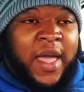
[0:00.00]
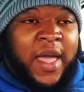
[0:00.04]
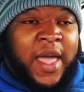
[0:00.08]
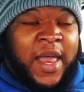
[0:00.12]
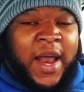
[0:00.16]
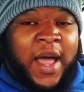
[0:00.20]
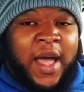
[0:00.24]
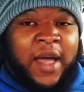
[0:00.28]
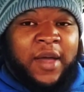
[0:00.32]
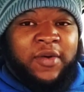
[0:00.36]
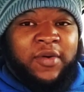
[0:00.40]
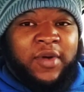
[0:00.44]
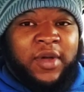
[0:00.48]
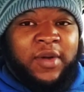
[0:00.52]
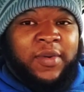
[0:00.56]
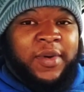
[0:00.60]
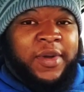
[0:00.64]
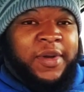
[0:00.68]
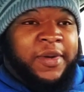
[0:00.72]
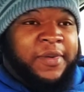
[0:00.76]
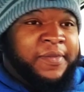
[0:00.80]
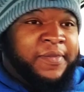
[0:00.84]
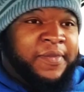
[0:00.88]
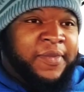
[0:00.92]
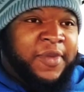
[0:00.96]
And I agree
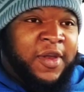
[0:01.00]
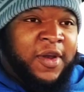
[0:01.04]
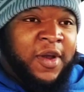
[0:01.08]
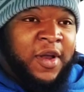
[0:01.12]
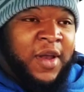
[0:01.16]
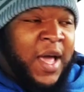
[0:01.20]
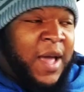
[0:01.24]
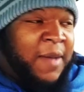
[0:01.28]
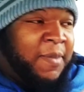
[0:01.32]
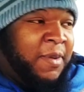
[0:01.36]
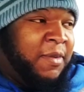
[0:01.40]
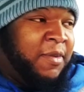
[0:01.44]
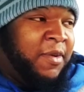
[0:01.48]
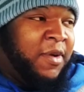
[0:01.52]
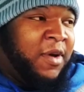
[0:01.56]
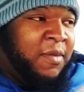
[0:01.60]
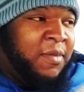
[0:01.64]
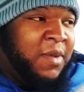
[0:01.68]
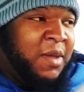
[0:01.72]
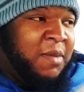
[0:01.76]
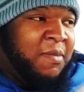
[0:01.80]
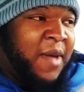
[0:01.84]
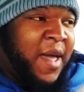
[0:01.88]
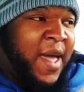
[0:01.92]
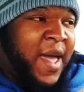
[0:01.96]
with him. You know, a lot of people are
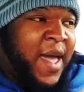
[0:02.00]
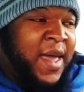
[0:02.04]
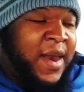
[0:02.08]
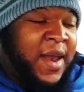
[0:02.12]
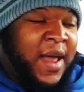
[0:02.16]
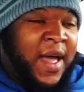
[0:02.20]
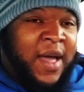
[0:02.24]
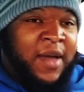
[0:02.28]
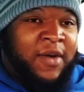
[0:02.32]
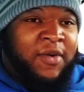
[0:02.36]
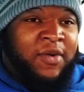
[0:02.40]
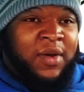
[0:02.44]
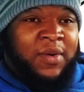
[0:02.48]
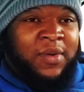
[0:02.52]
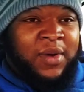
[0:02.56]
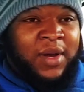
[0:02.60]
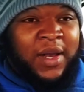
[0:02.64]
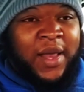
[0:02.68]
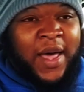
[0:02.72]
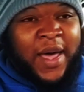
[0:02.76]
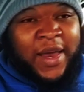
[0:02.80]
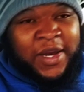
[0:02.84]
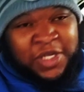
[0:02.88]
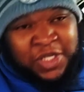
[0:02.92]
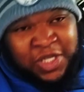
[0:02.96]
going to be mad. I agree with
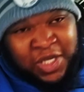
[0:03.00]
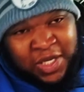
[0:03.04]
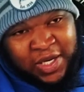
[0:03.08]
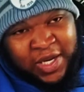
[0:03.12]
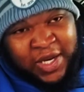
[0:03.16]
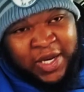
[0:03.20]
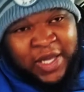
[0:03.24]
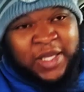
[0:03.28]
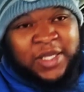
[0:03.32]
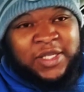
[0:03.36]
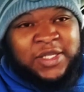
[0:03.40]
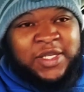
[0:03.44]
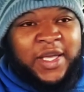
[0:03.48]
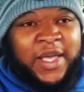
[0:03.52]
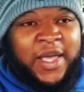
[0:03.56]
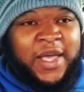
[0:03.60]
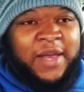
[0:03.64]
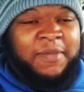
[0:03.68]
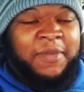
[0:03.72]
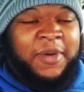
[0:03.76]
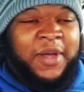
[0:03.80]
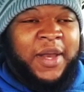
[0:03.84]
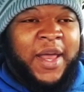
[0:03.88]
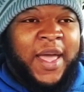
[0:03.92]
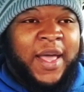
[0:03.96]
a lot of shit that he
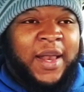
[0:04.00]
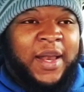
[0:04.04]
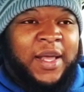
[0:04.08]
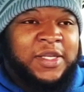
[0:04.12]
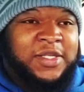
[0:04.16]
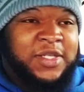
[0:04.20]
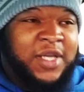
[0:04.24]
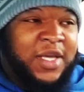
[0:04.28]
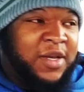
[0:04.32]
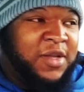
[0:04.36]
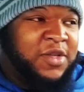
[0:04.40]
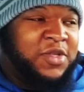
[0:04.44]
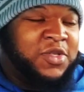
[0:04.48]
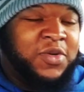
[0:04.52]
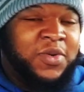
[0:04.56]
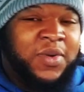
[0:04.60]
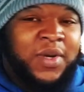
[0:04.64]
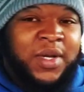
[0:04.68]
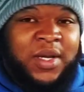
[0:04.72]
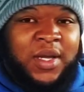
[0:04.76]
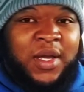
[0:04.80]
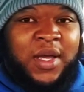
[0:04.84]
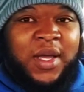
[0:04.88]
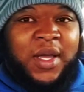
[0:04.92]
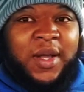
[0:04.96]
said, but hey, let's get
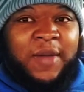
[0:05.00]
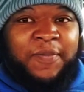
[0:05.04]
into it.